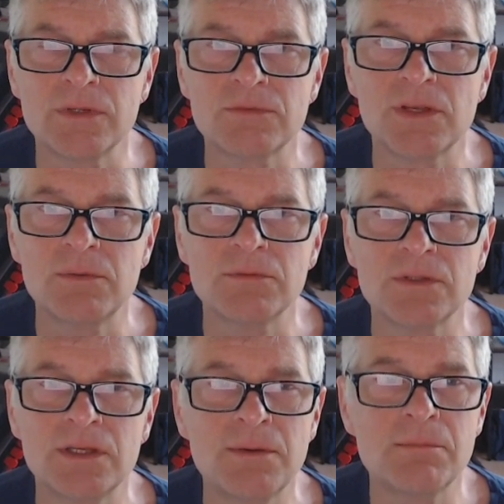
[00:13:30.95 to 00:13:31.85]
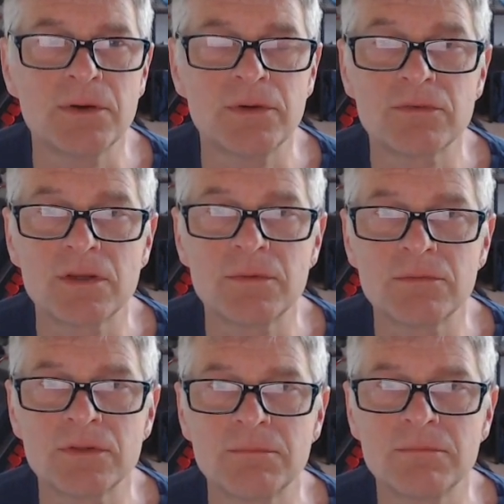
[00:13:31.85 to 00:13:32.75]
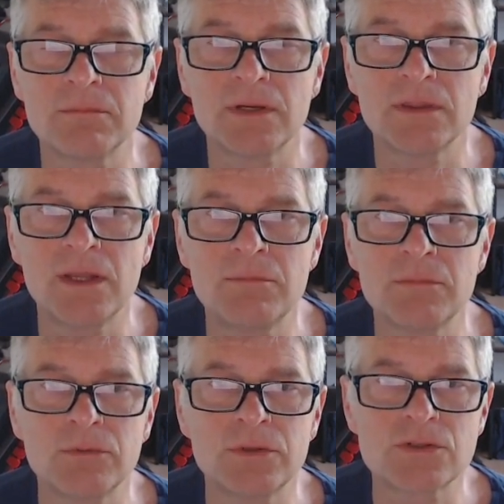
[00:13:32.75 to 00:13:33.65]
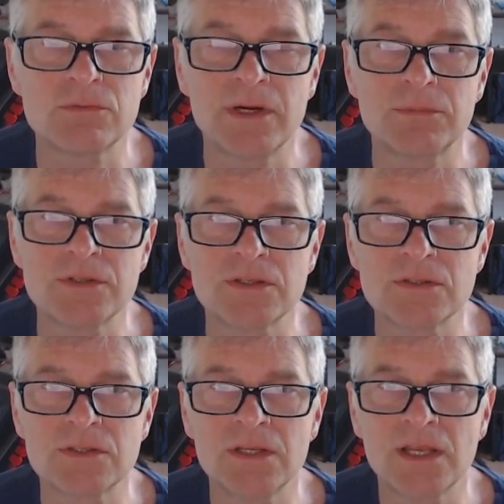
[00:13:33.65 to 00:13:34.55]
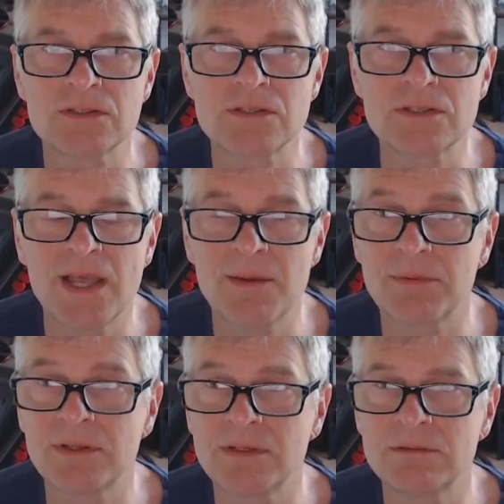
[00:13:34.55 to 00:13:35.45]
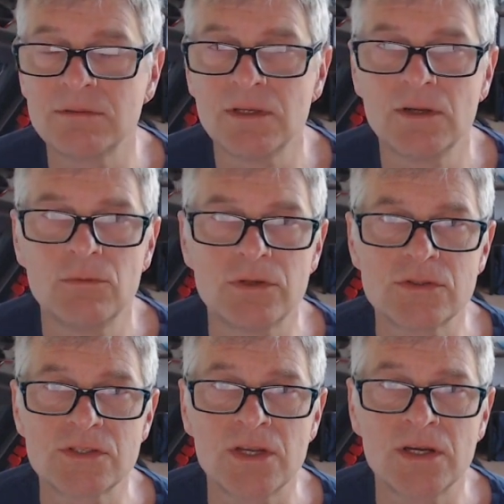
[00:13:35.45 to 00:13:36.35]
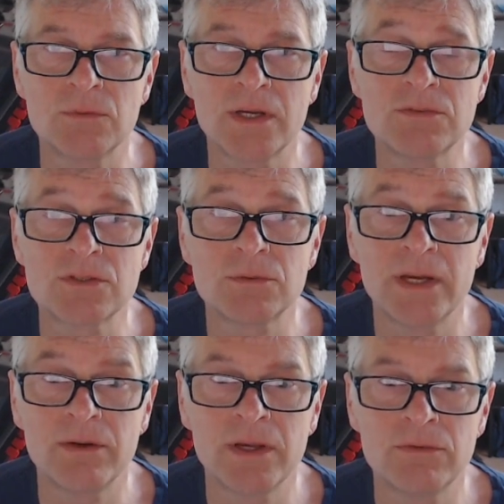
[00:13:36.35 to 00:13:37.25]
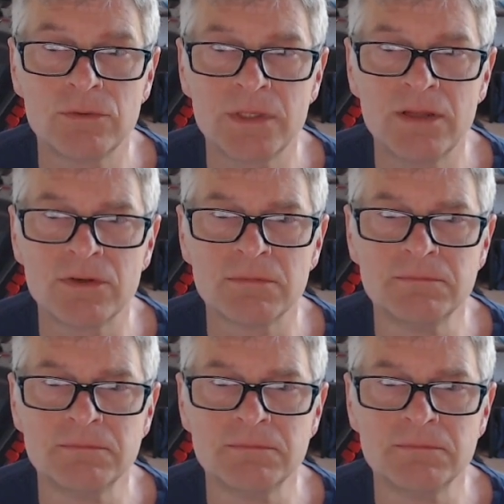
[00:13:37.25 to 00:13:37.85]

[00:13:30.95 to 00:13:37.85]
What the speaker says: We have to come up with a number. We have to come up with a number which represents the next step in whether it's sine wave, square wave, or whatever.